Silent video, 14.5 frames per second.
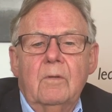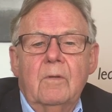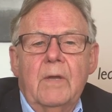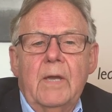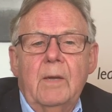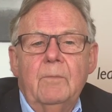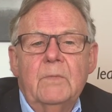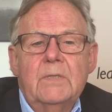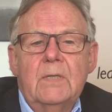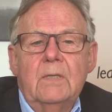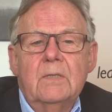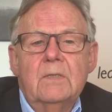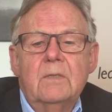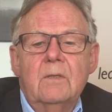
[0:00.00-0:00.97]
time
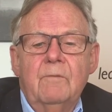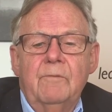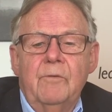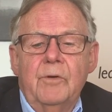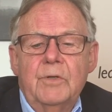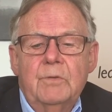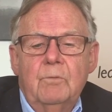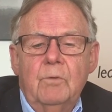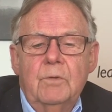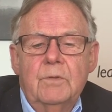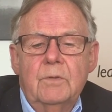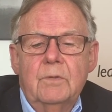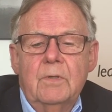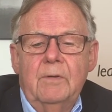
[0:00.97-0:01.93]
since the first
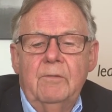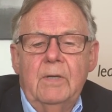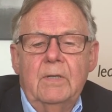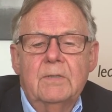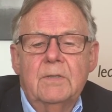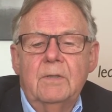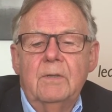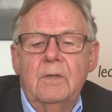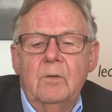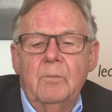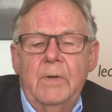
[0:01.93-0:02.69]
was, I think, Strategic